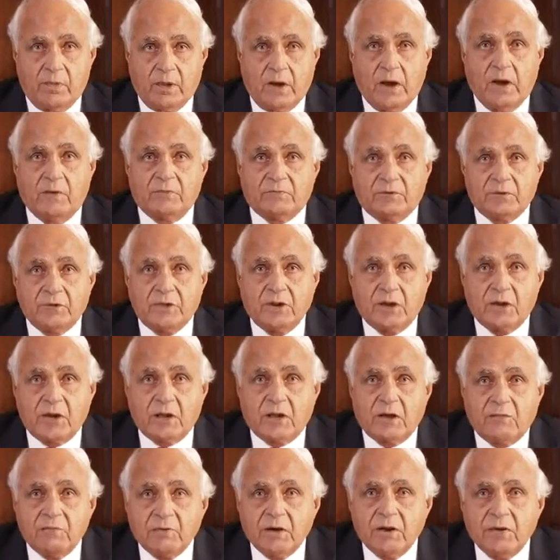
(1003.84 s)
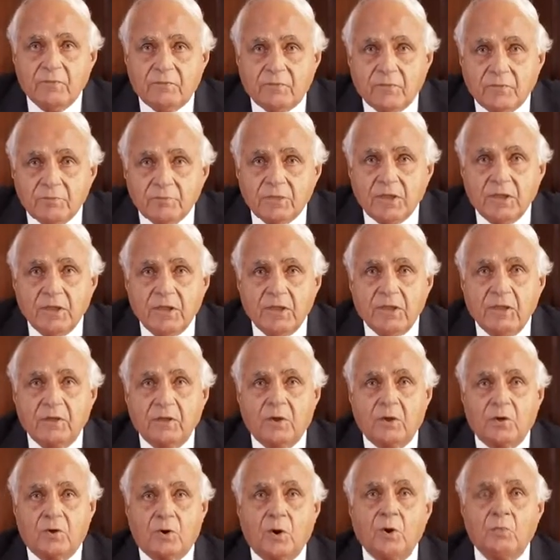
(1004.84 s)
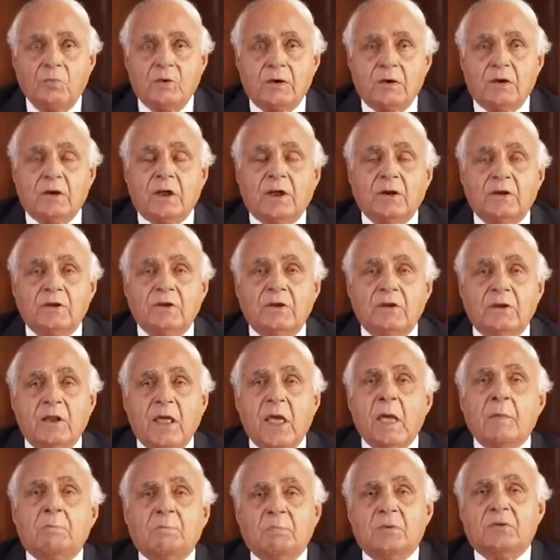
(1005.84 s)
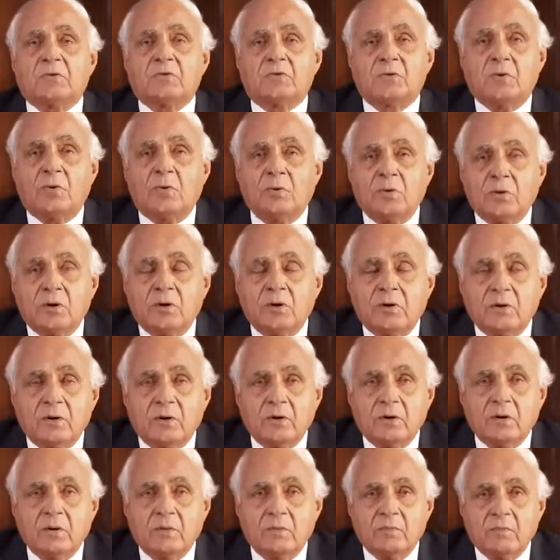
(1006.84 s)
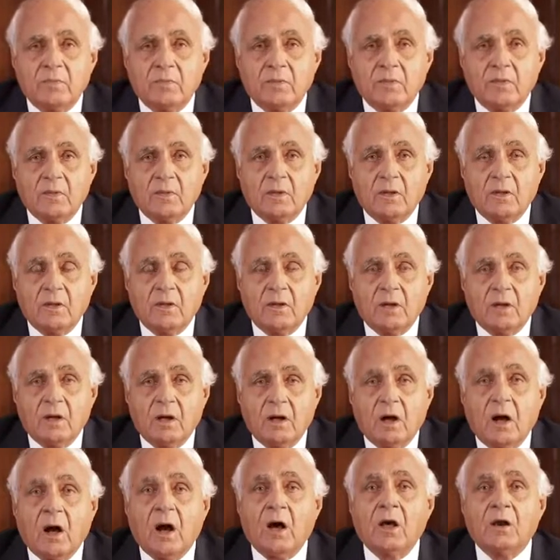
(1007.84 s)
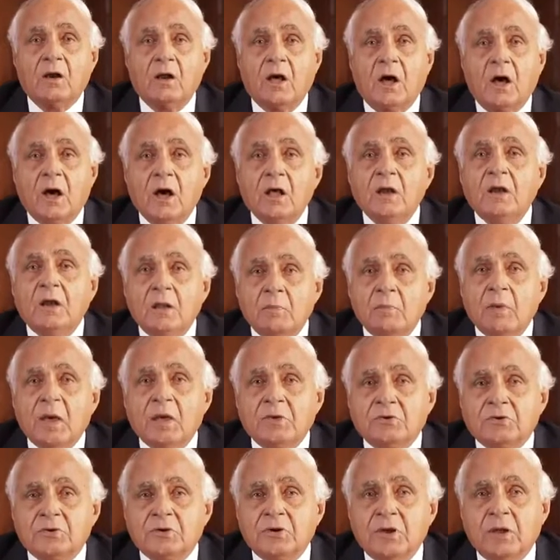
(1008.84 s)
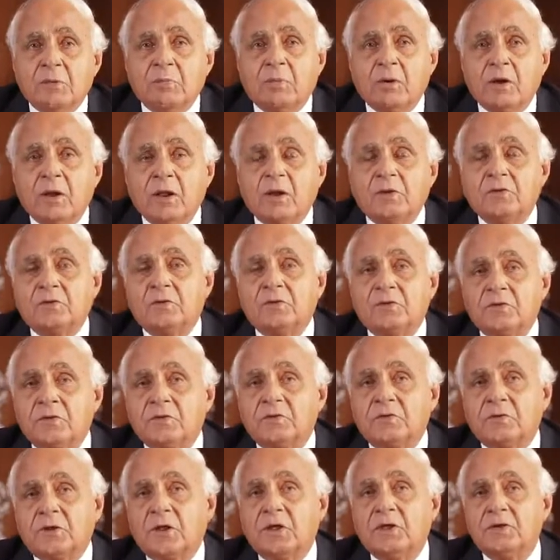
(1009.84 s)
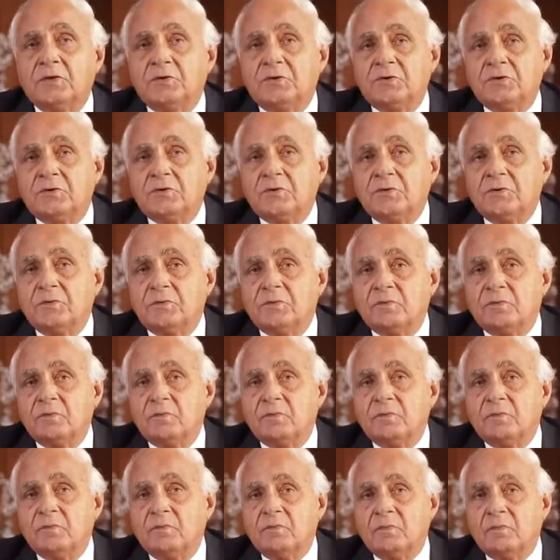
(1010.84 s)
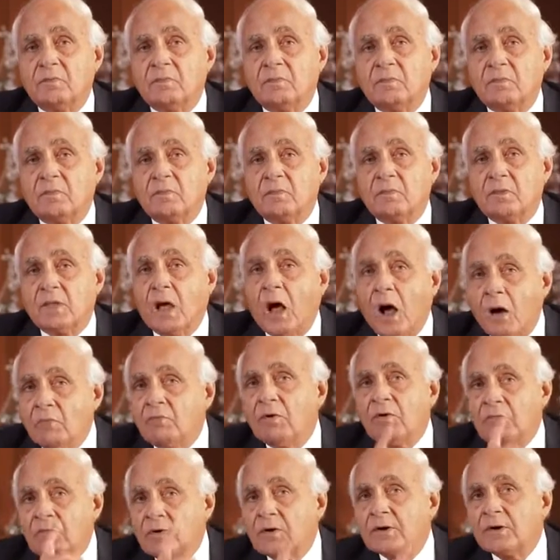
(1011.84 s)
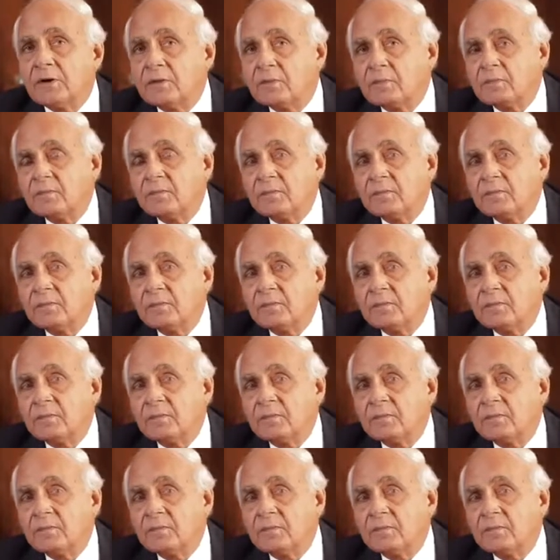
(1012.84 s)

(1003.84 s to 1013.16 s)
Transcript: after the recovery from the COVID-19 episode are unimaginable at this stage. However,